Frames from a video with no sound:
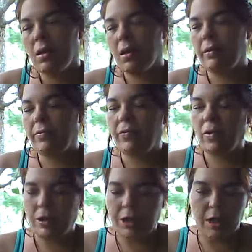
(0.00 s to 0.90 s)

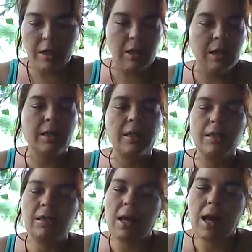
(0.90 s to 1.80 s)
Unfortunately,
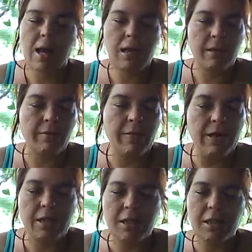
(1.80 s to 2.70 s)

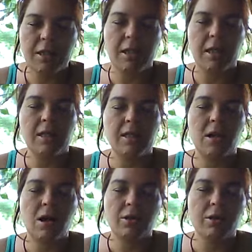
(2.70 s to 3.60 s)
infectious disease
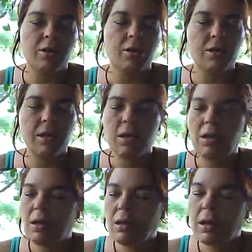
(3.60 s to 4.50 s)
doctors
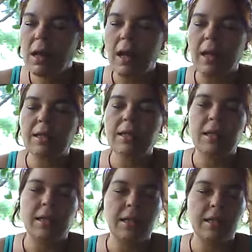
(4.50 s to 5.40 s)
and
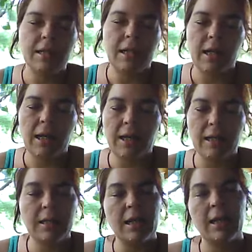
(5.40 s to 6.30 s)
CDC
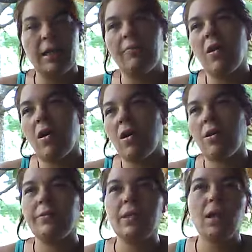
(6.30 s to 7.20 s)
is
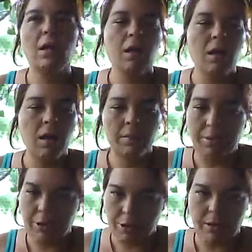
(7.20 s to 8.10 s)
involved,
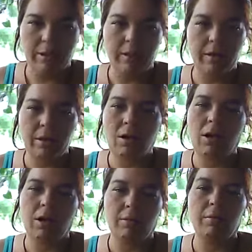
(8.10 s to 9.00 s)
putting
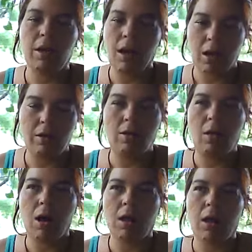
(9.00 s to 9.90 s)
our not
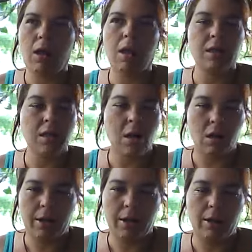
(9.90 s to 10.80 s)
chronic, it's
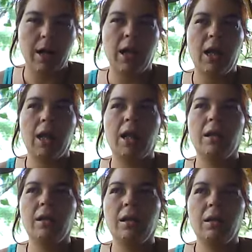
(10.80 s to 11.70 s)
all in our
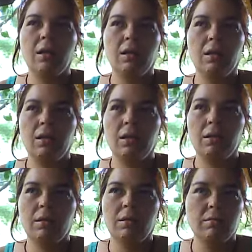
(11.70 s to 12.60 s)
head,
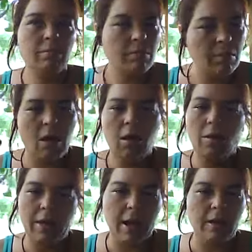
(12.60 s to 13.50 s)

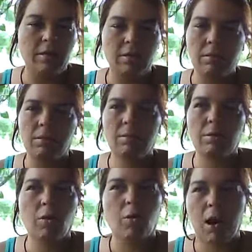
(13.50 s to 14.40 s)
all that
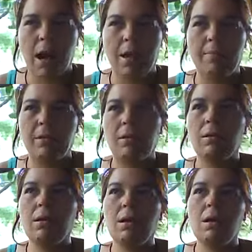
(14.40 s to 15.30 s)
crap
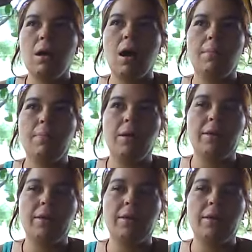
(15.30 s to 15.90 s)
up